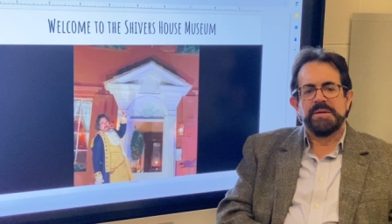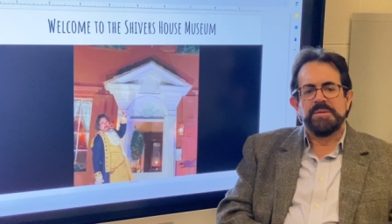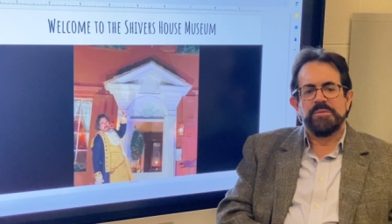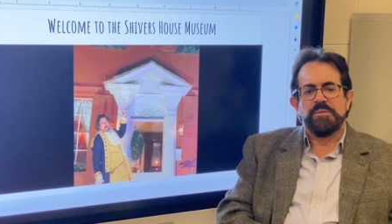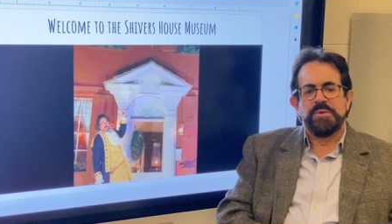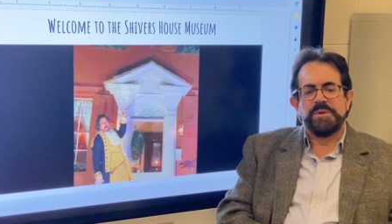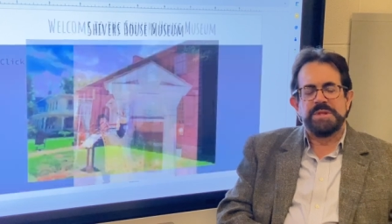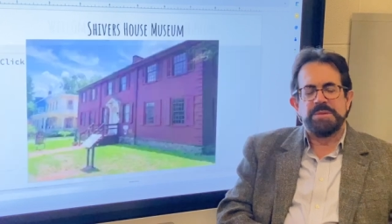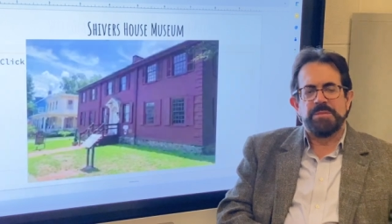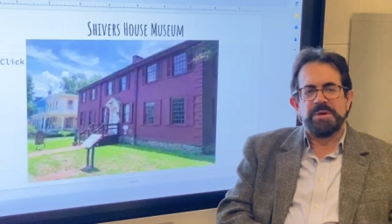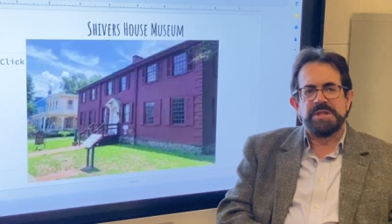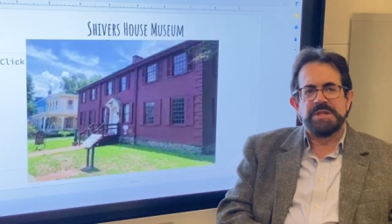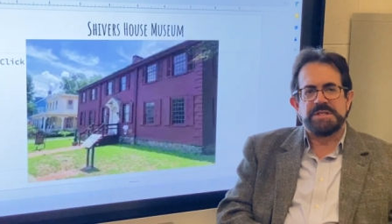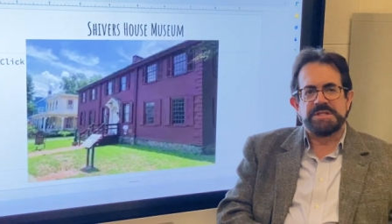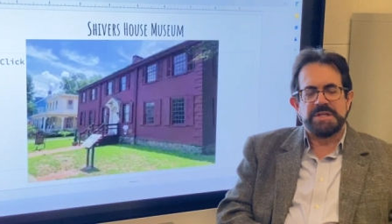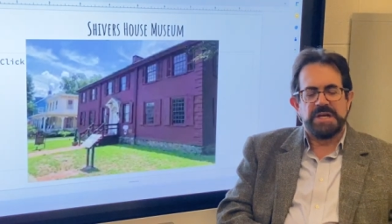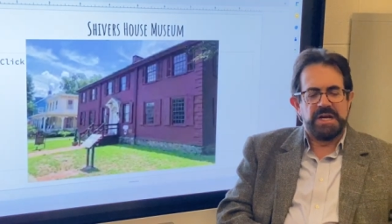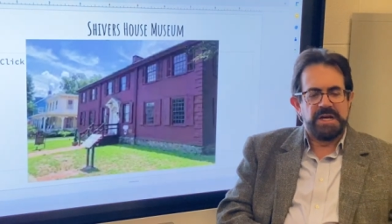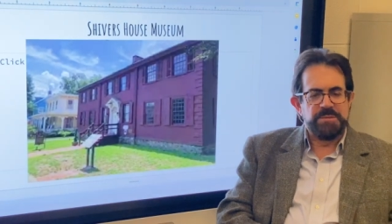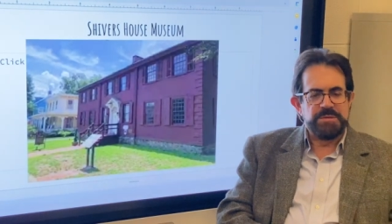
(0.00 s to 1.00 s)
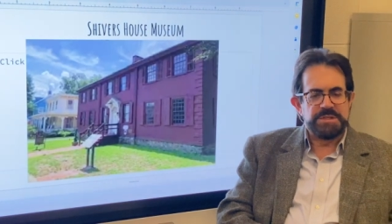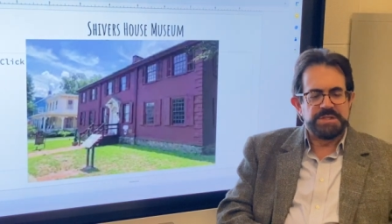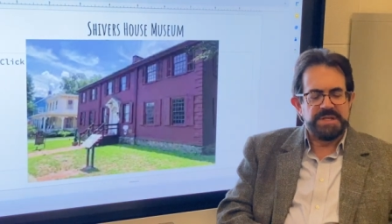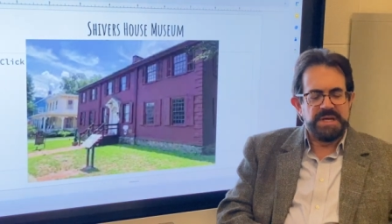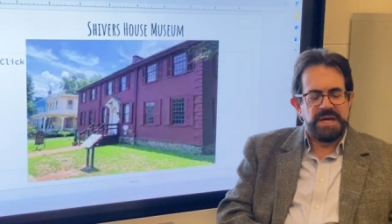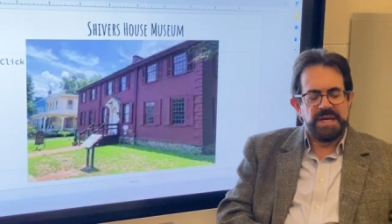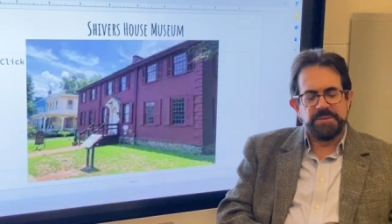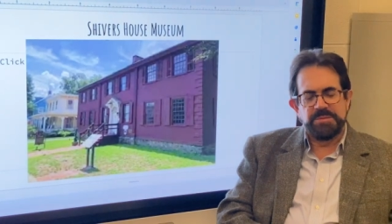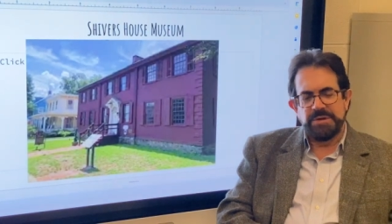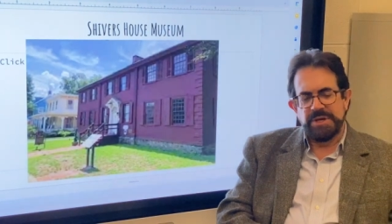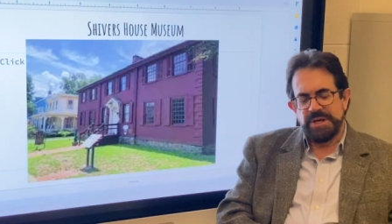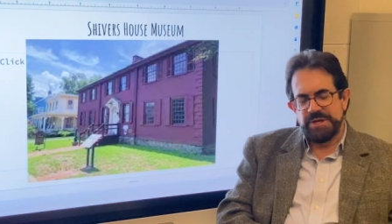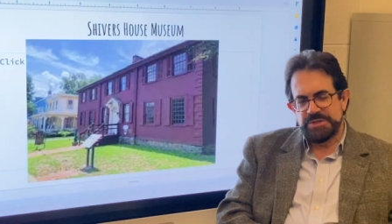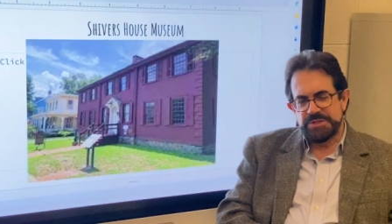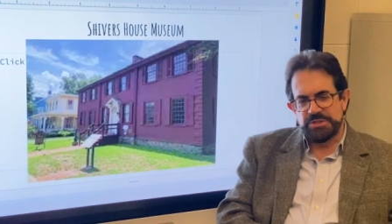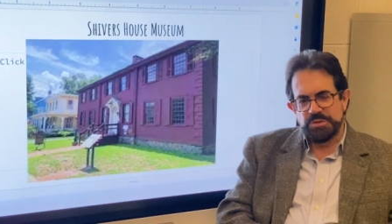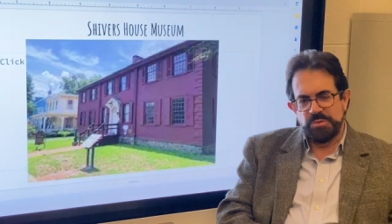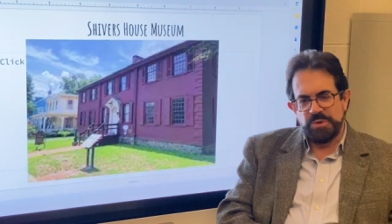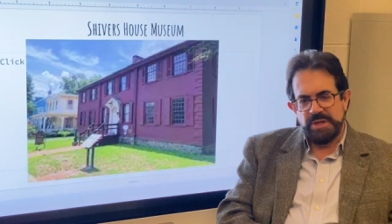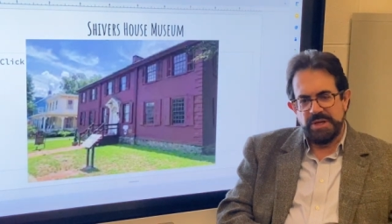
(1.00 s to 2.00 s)
When, by the time his dad passed
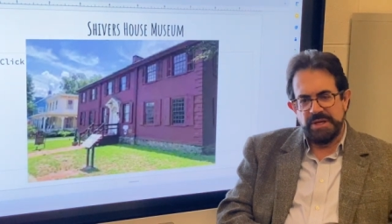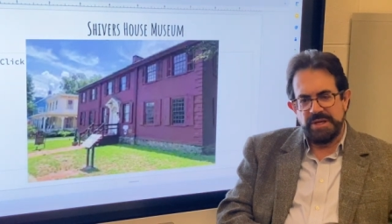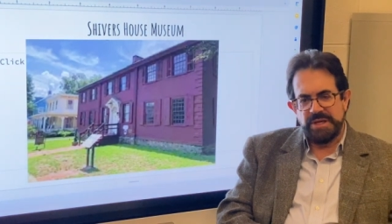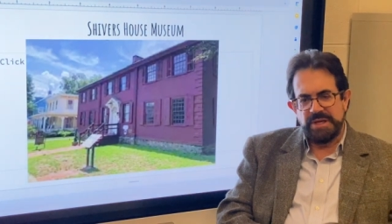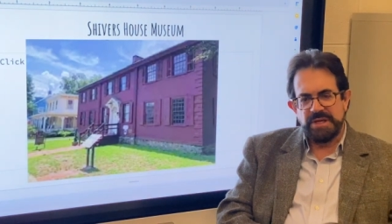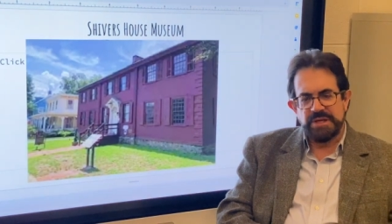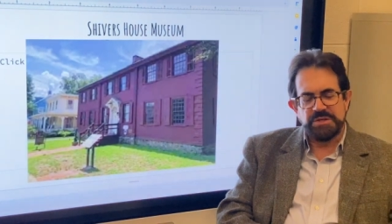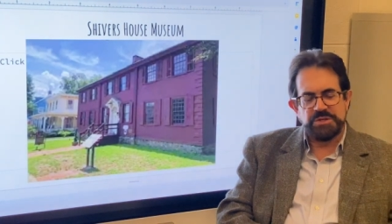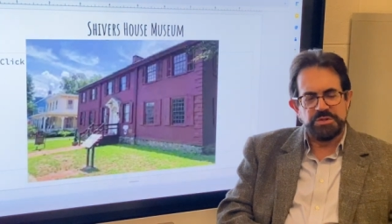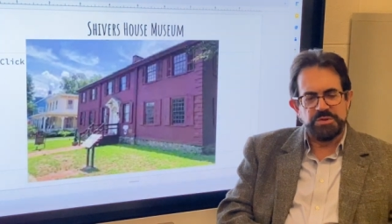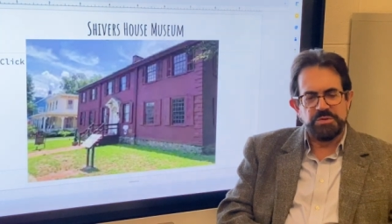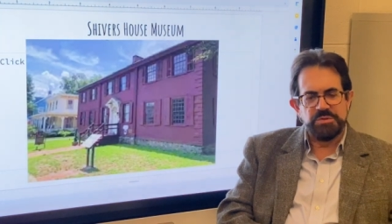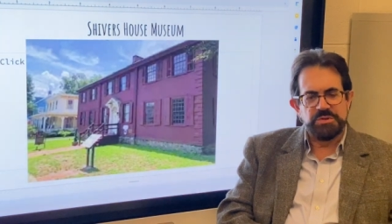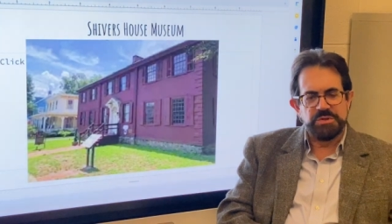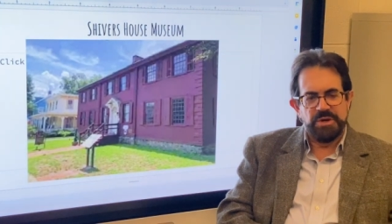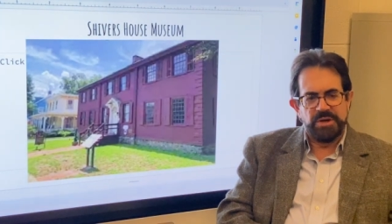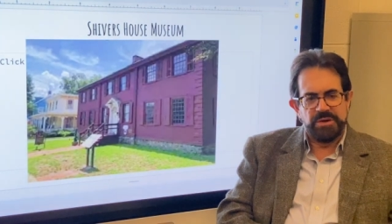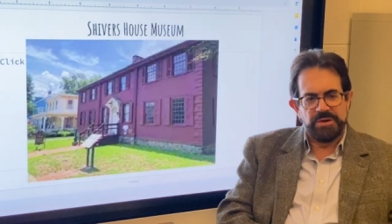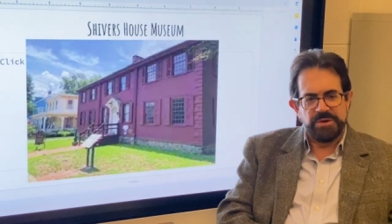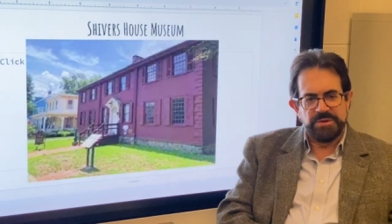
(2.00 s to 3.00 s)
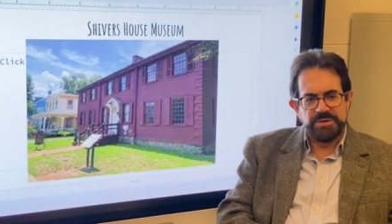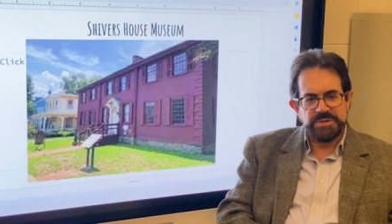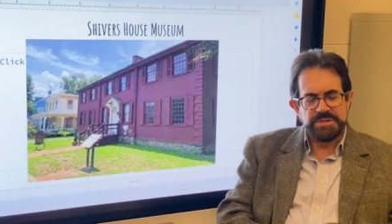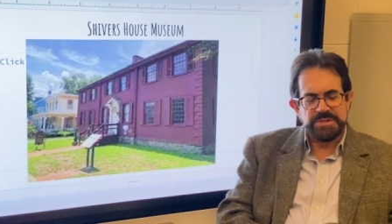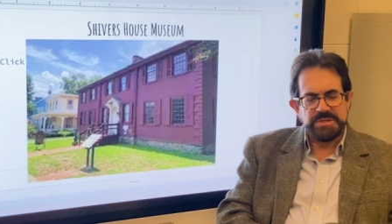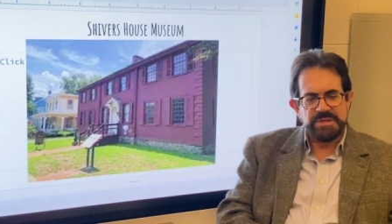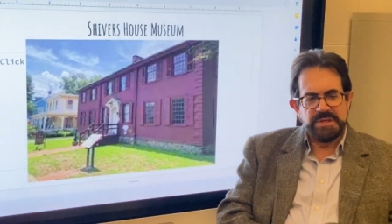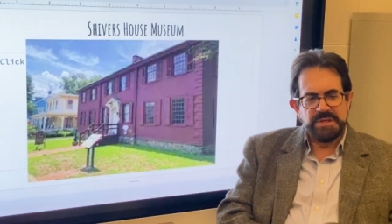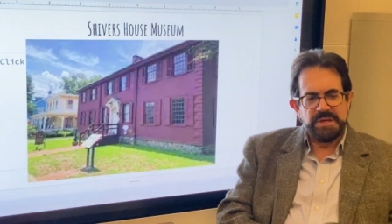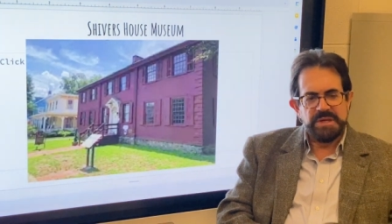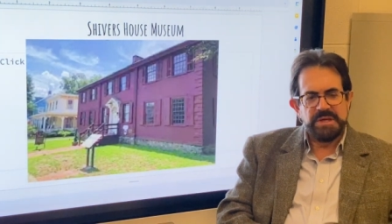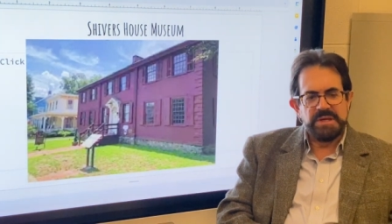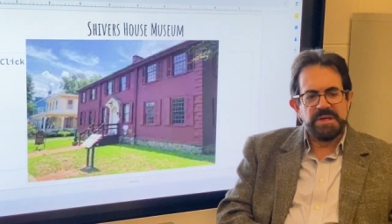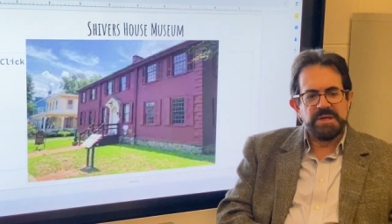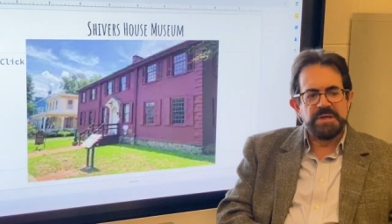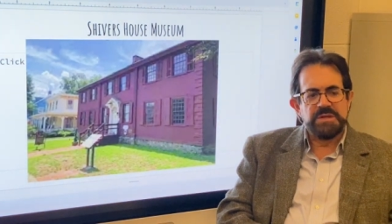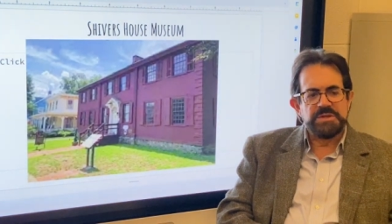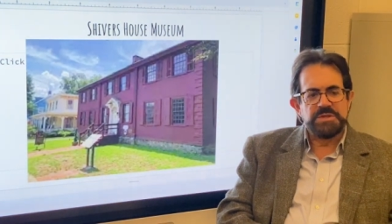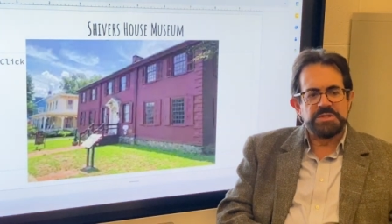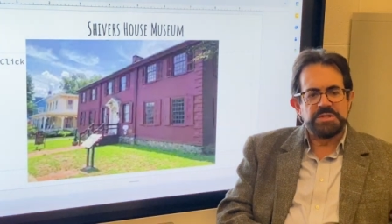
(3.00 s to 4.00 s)
away, he had two daughters,
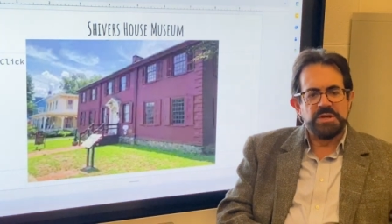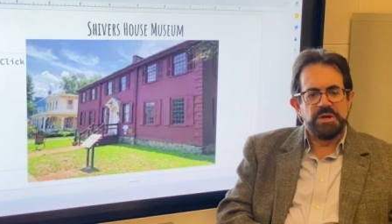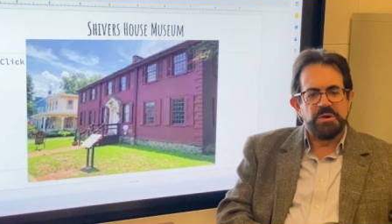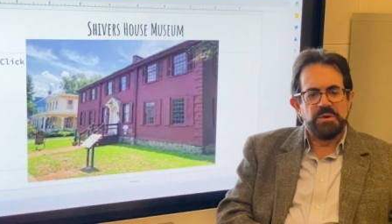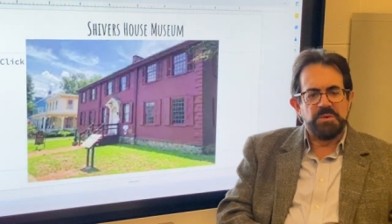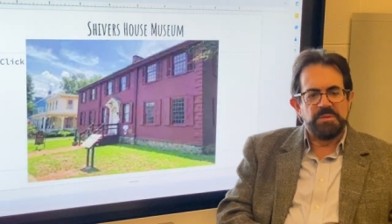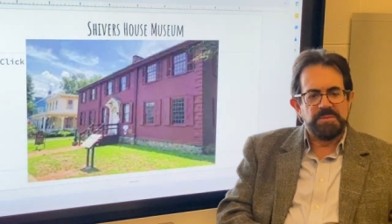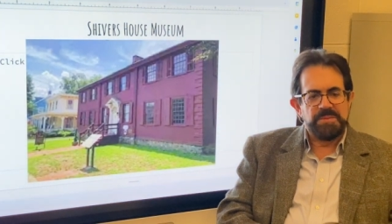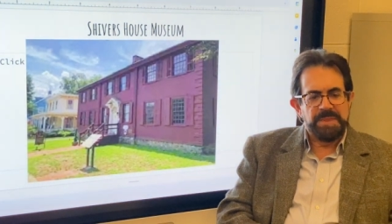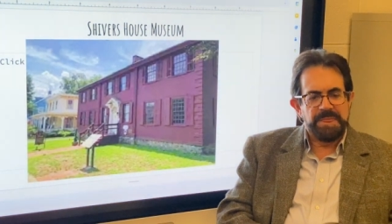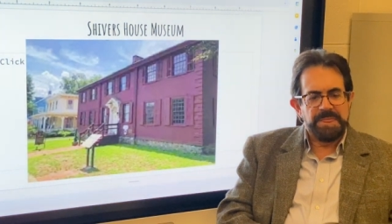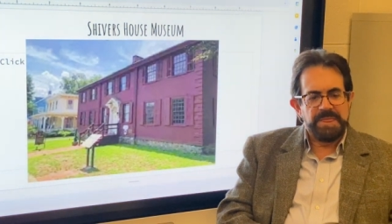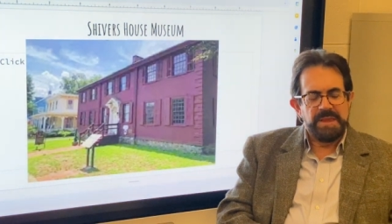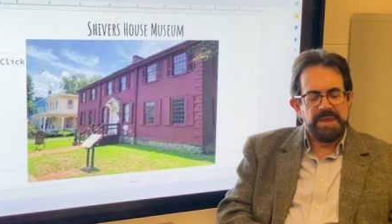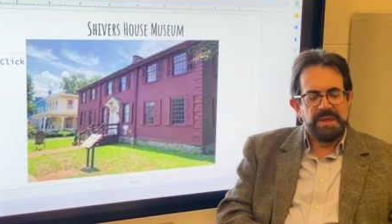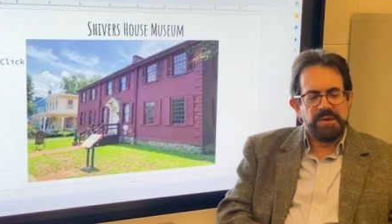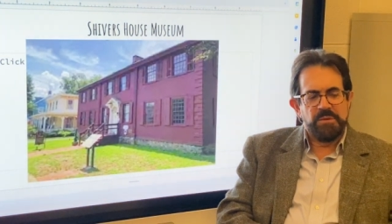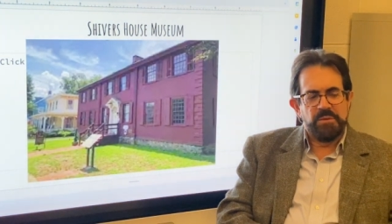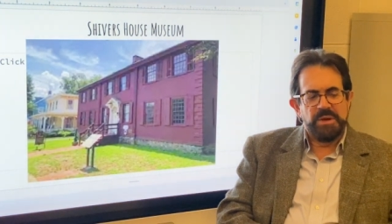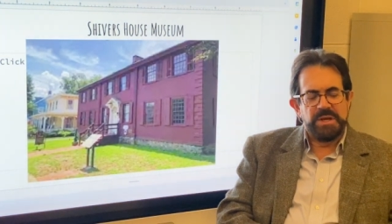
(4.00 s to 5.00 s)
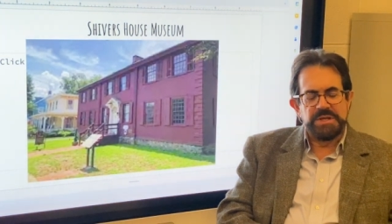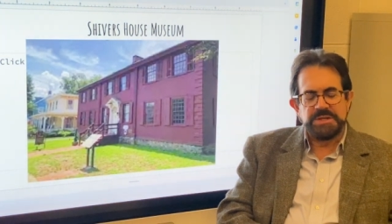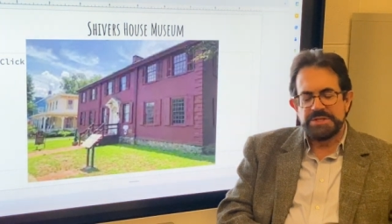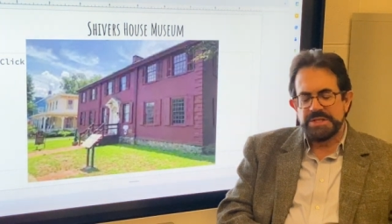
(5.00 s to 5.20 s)
so when his